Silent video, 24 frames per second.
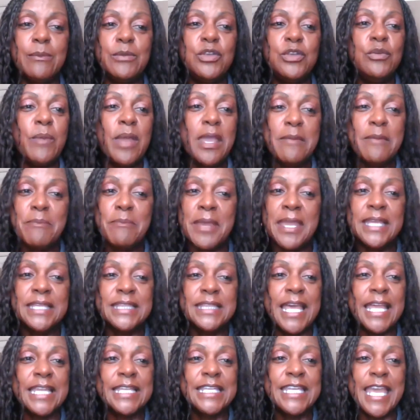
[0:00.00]
You may bake
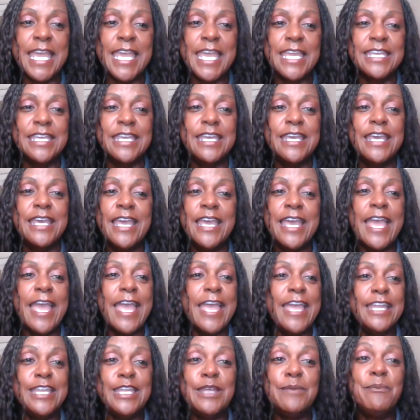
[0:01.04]
that cake
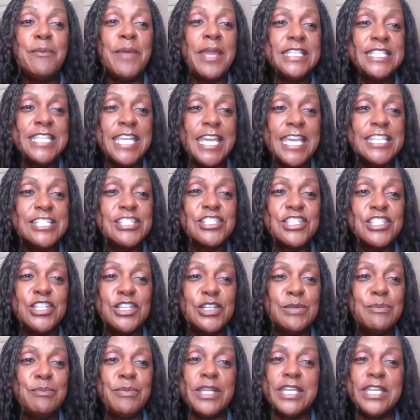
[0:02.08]
and it may taste
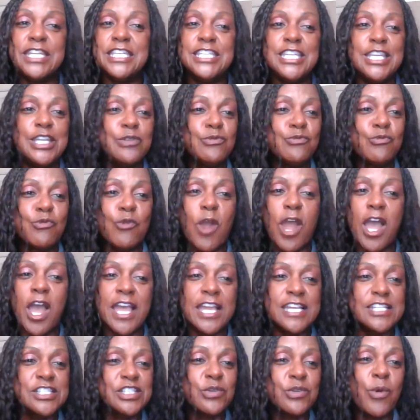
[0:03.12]
good, but it didn't
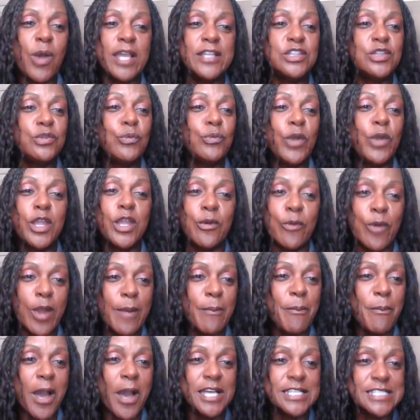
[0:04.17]
rise quite the way
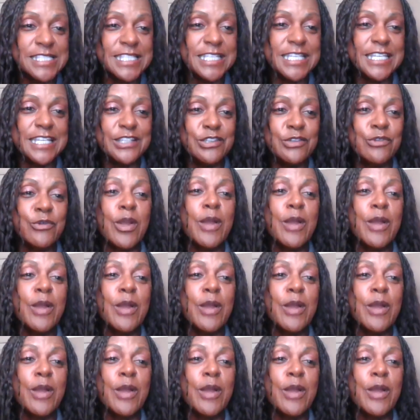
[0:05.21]
grandma's did.